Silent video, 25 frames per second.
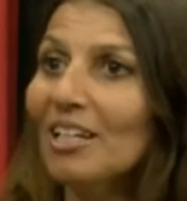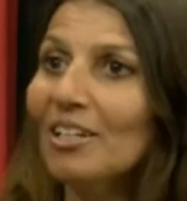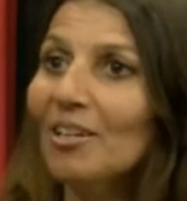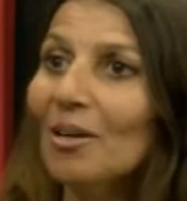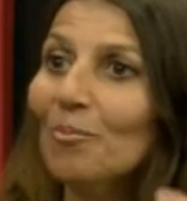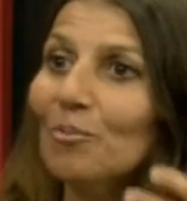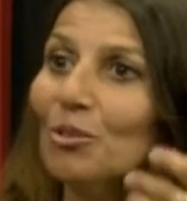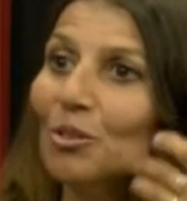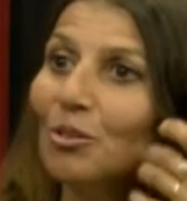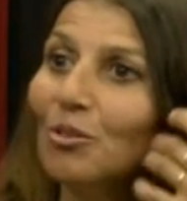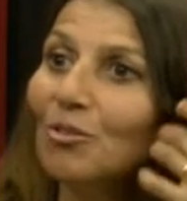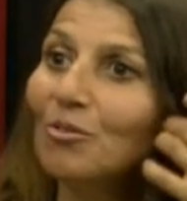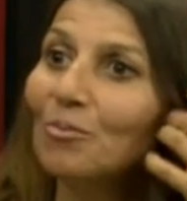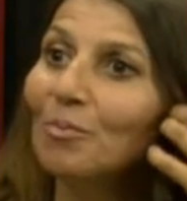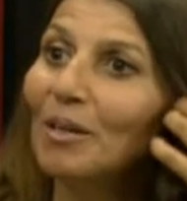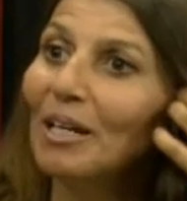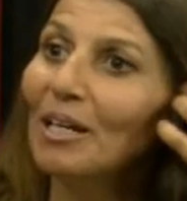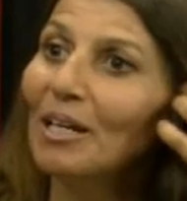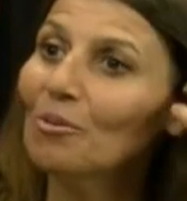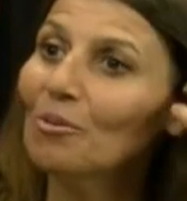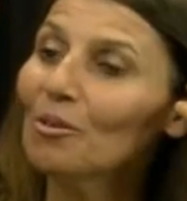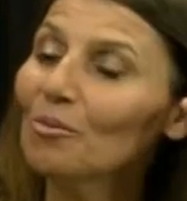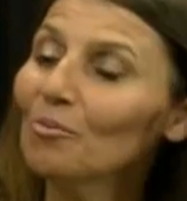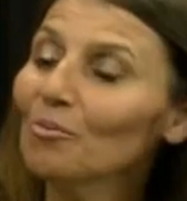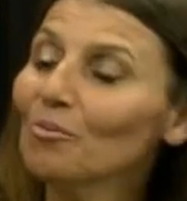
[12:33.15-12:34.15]
And I'm sort of
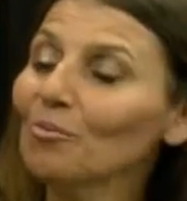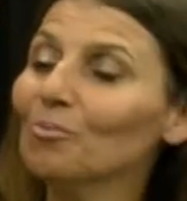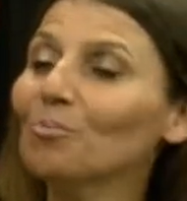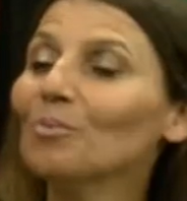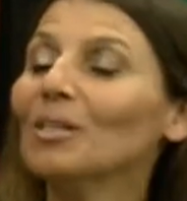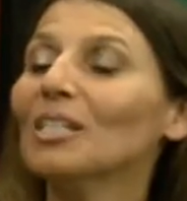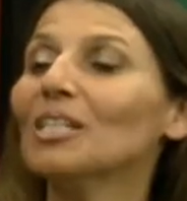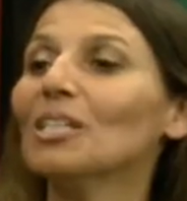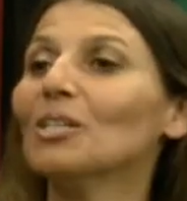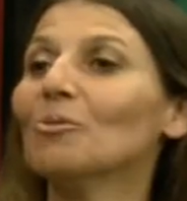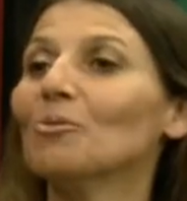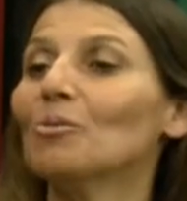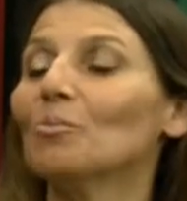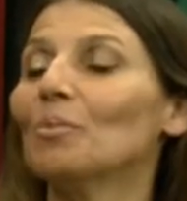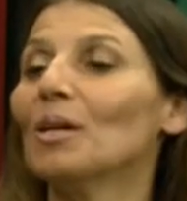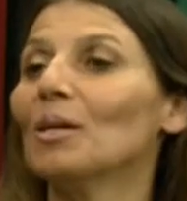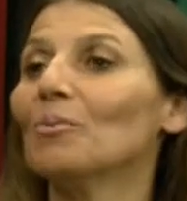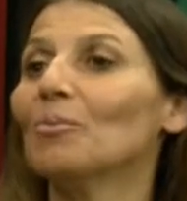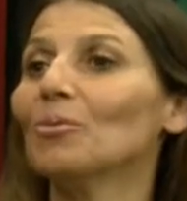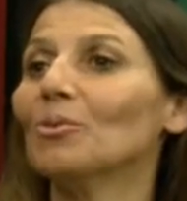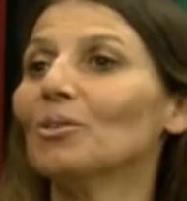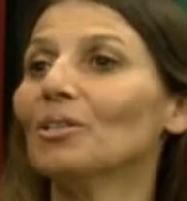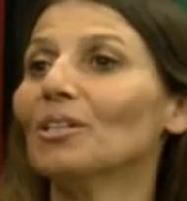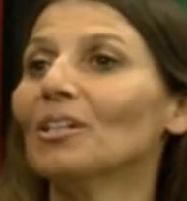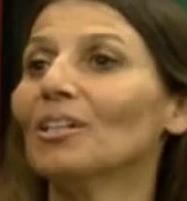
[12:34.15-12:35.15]
mixing with
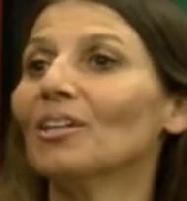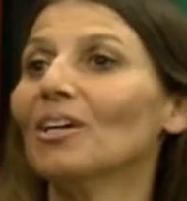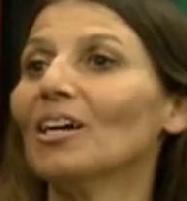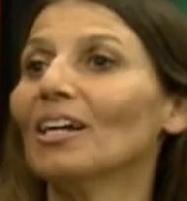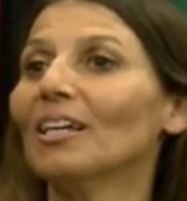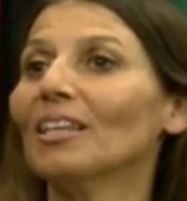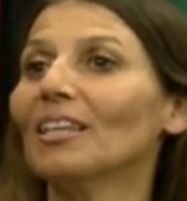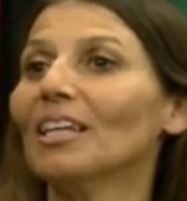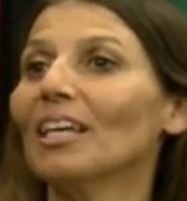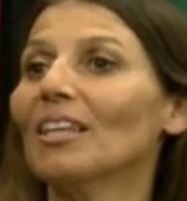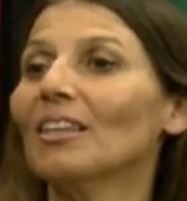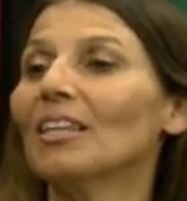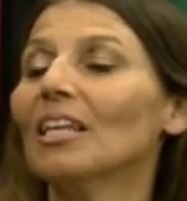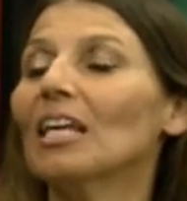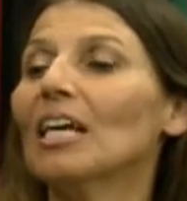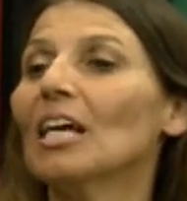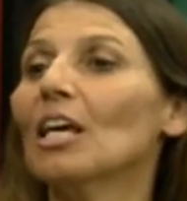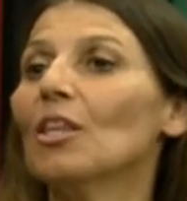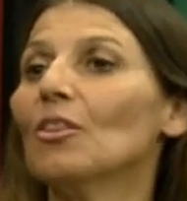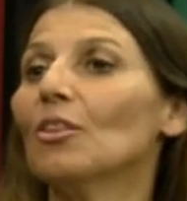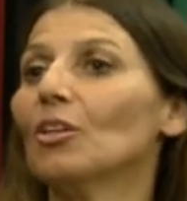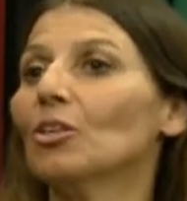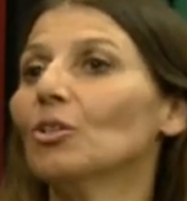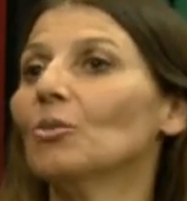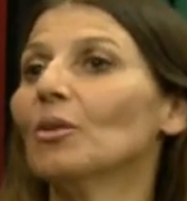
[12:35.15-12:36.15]
people that are like that
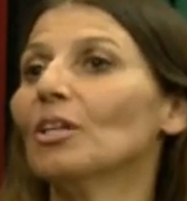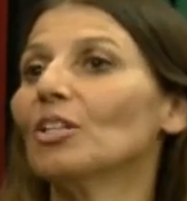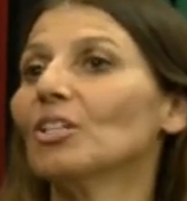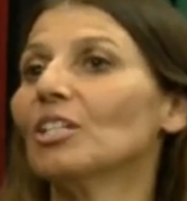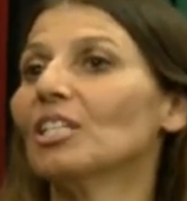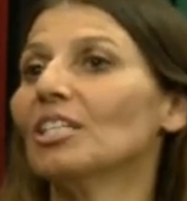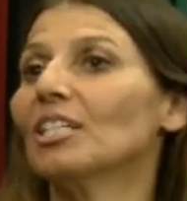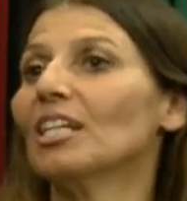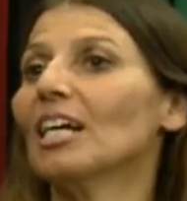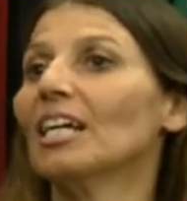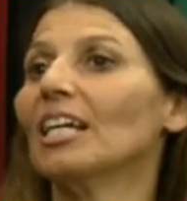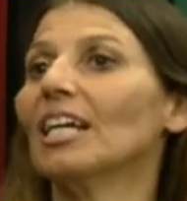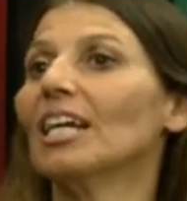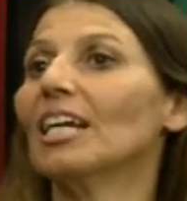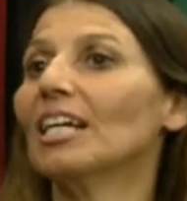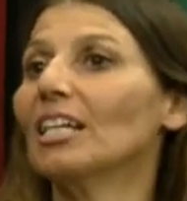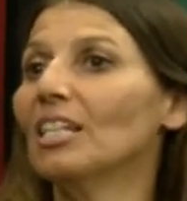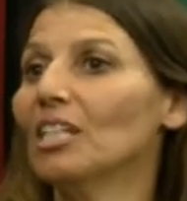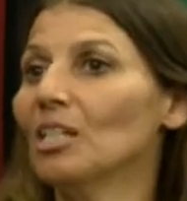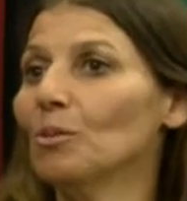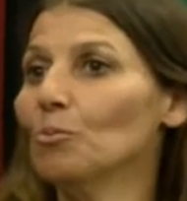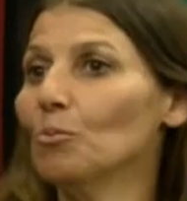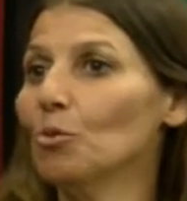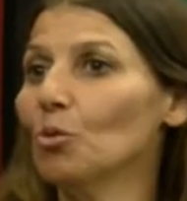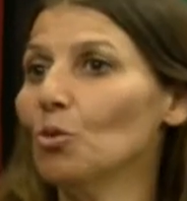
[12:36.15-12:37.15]
you actually start
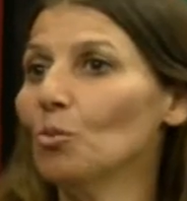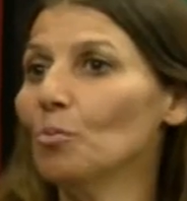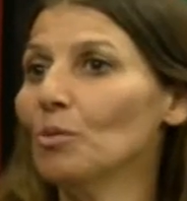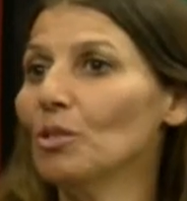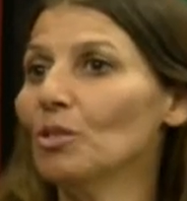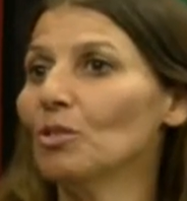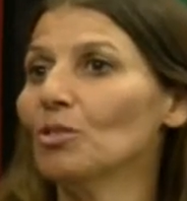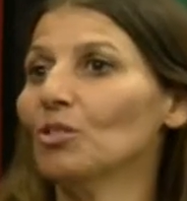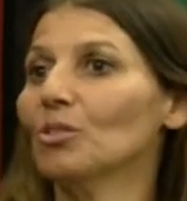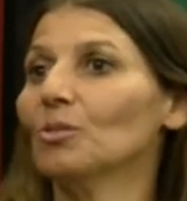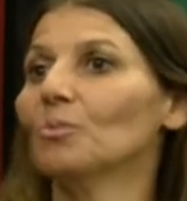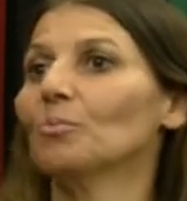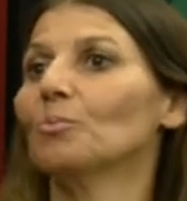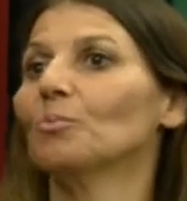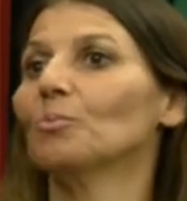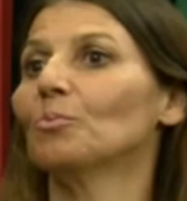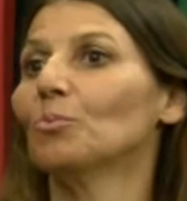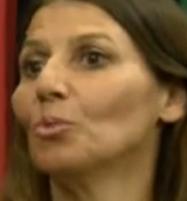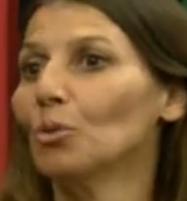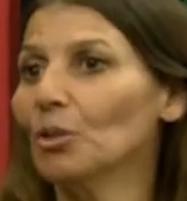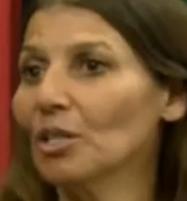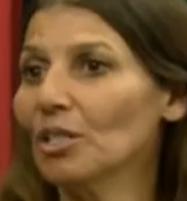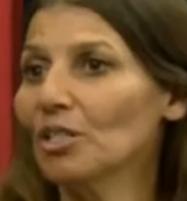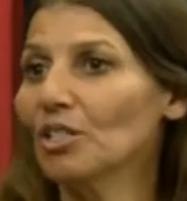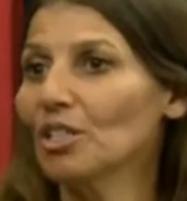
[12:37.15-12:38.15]
eating more because you're
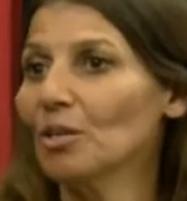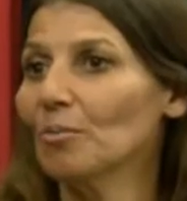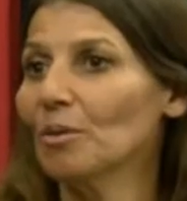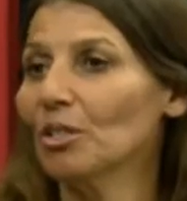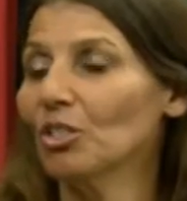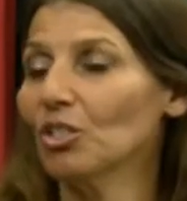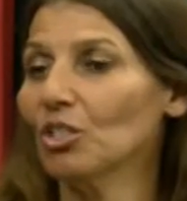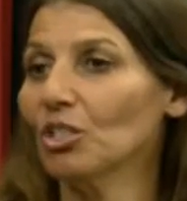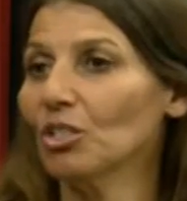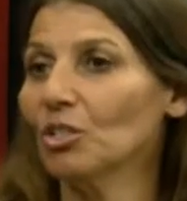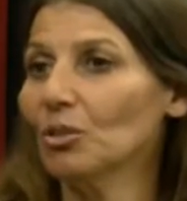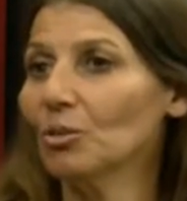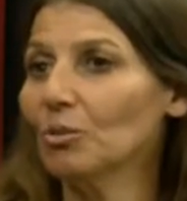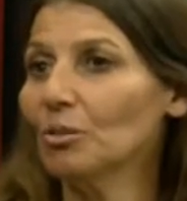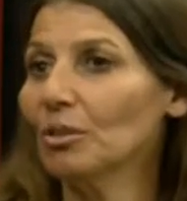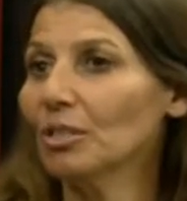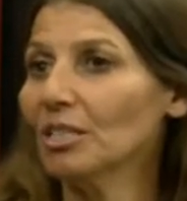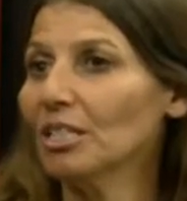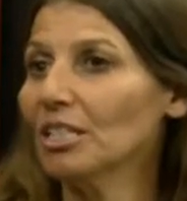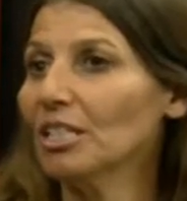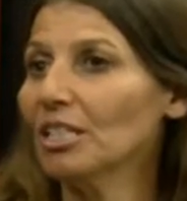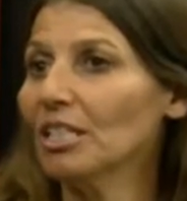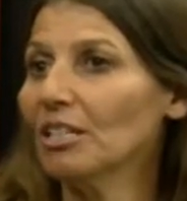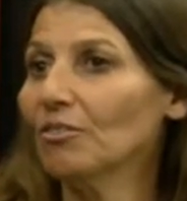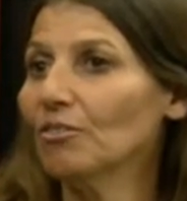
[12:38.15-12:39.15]
putting so much into it.
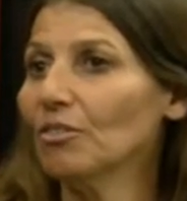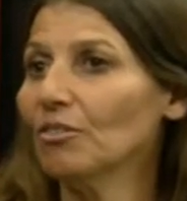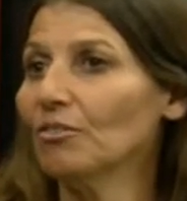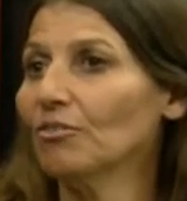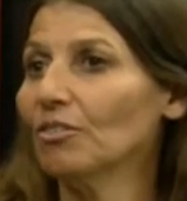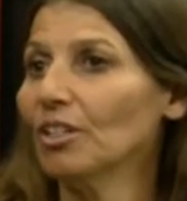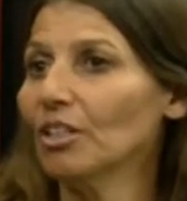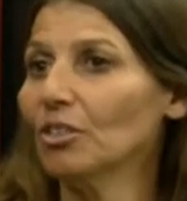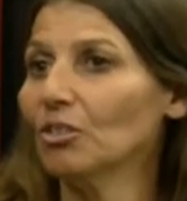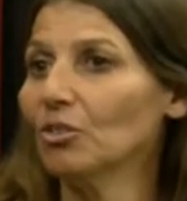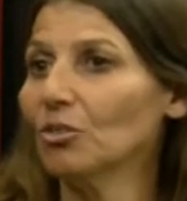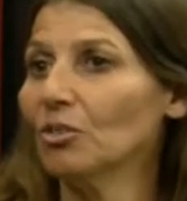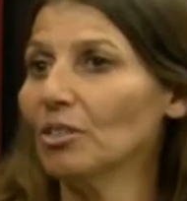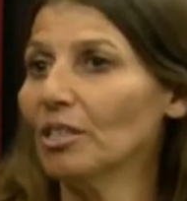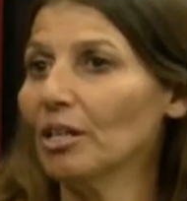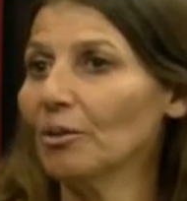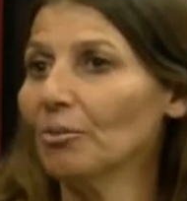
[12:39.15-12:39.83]
Does it ever affect you in that way?